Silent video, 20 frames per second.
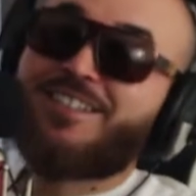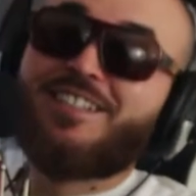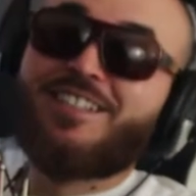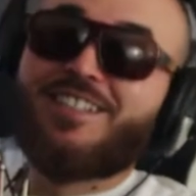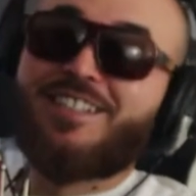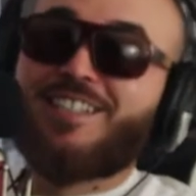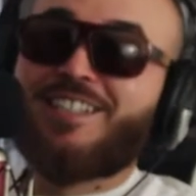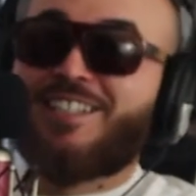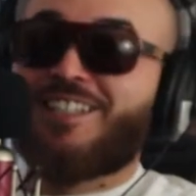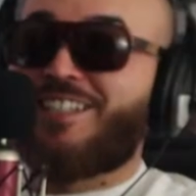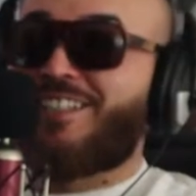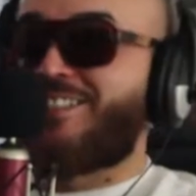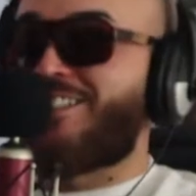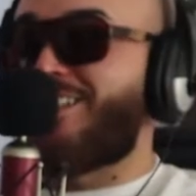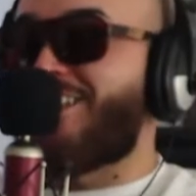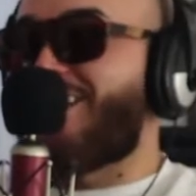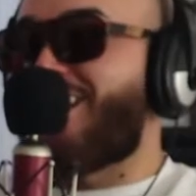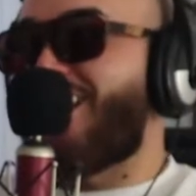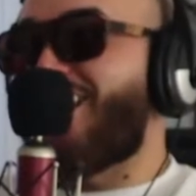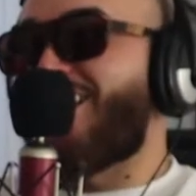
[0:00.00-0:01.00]
Hey, bro. Because
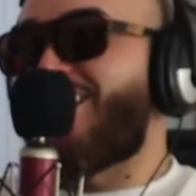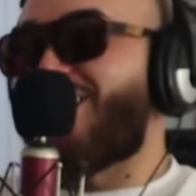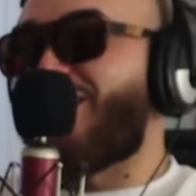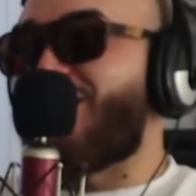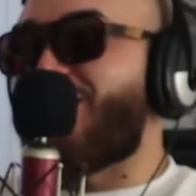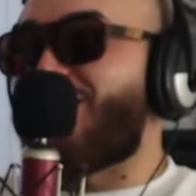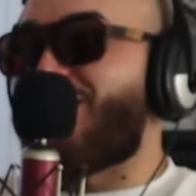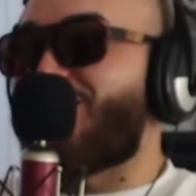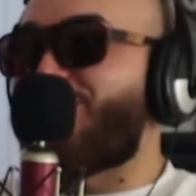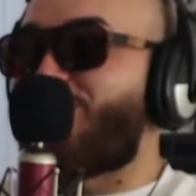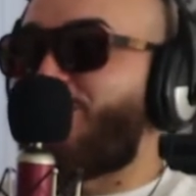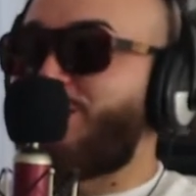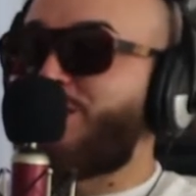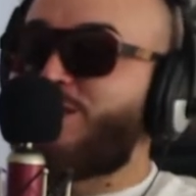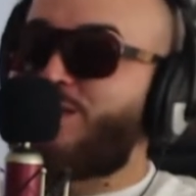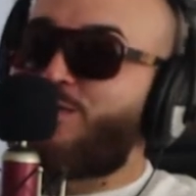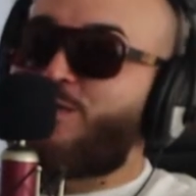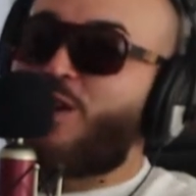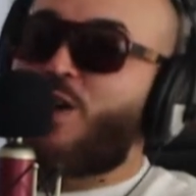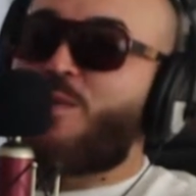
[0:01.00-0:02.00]
they're getting there.
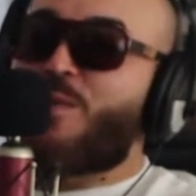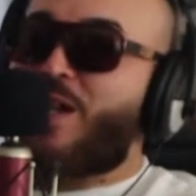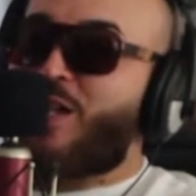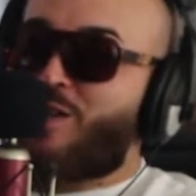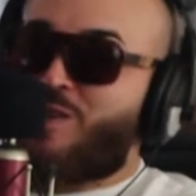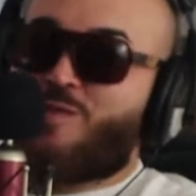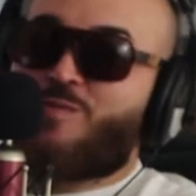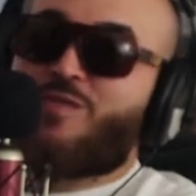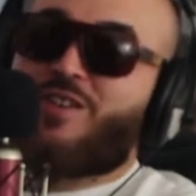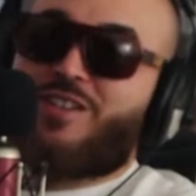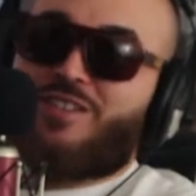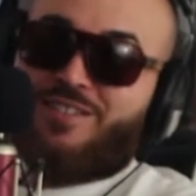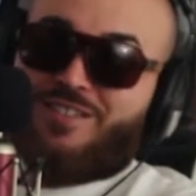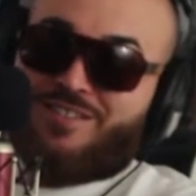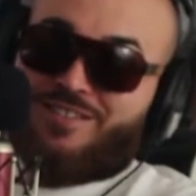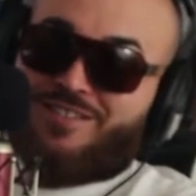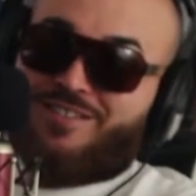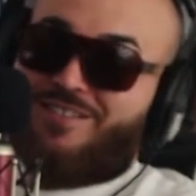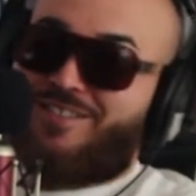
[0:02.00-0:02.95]
First of all, my little brother.